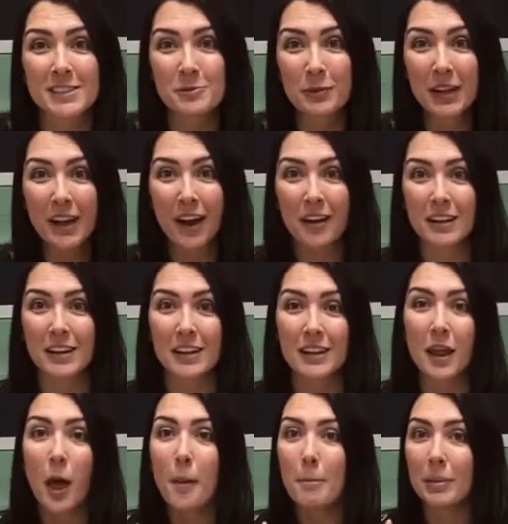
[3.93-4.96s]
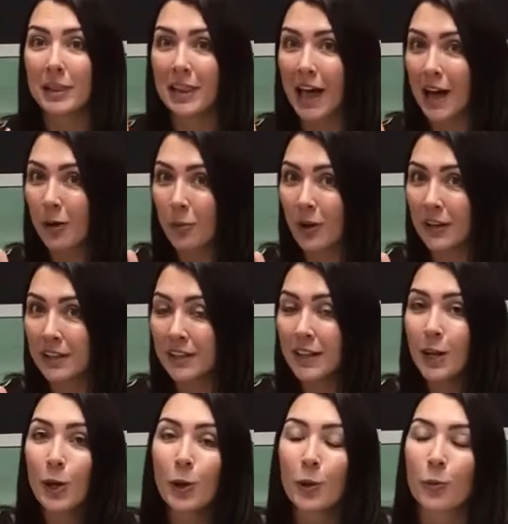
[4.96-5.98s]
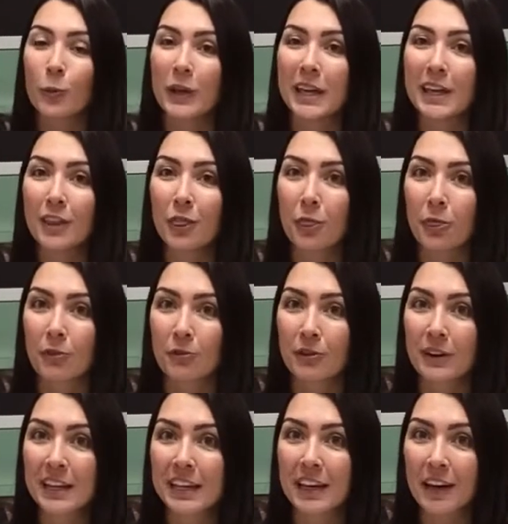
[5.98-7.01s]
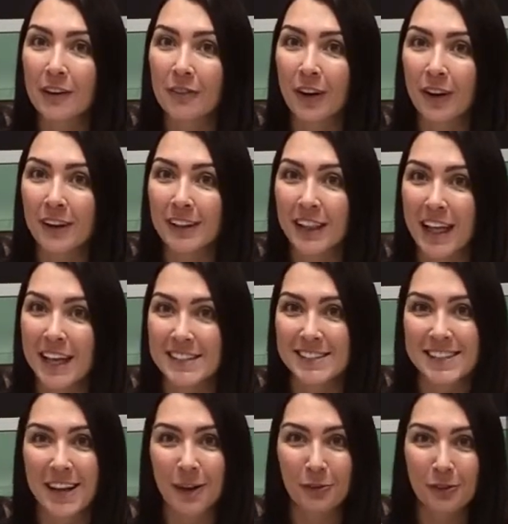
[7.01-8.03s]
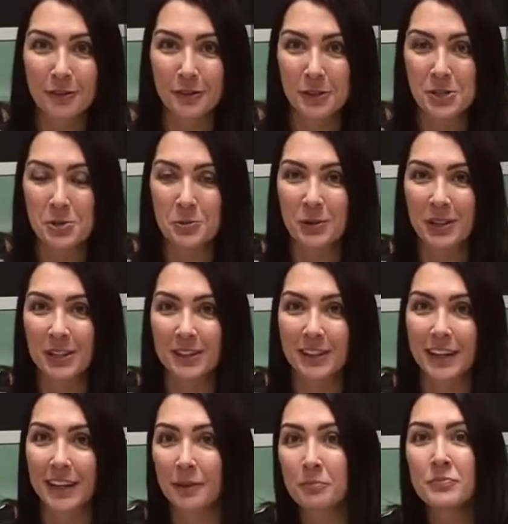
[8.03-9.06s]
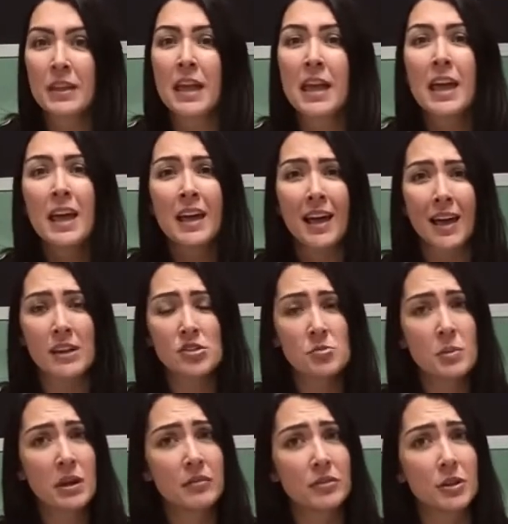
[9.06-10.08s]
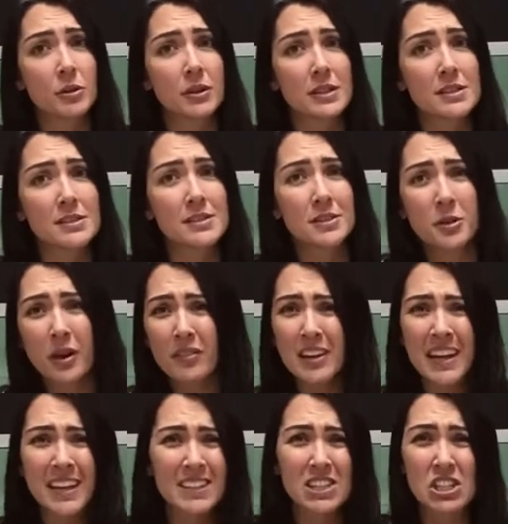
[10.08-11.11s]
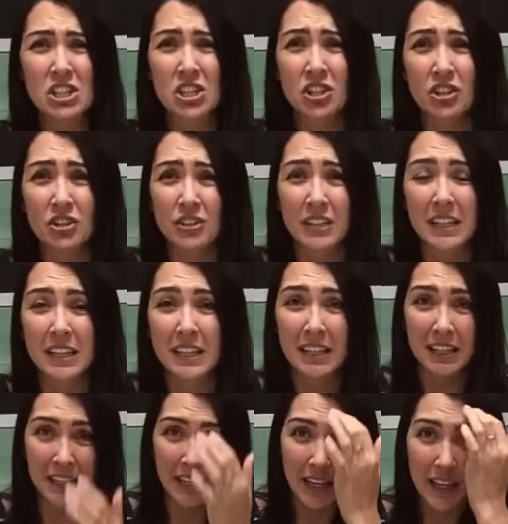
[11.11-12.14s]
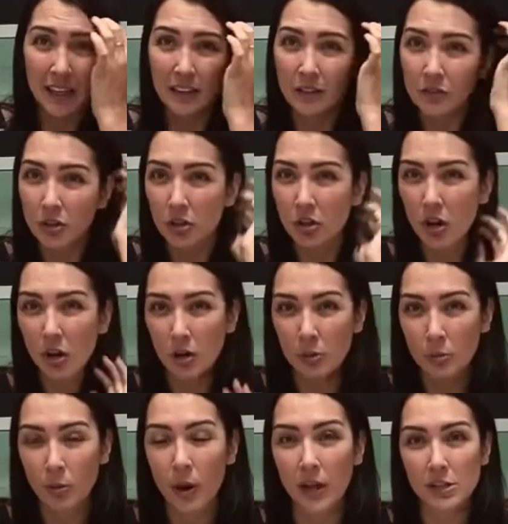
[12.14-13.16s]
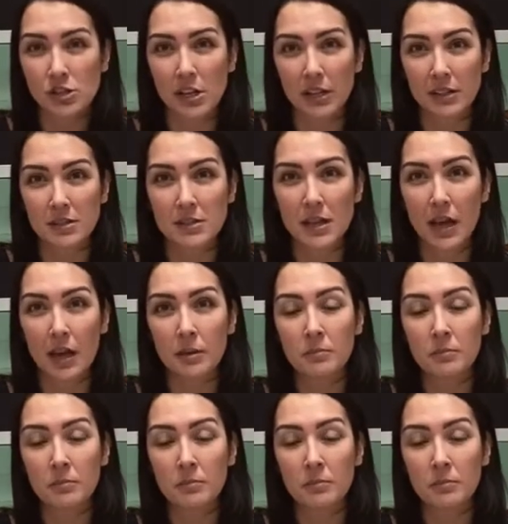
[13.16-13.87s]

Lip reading: We are in Block 1, Week 3 of art class now for virtual learning. As you may have noticed, you haven't had to turn in any of your art projects yet.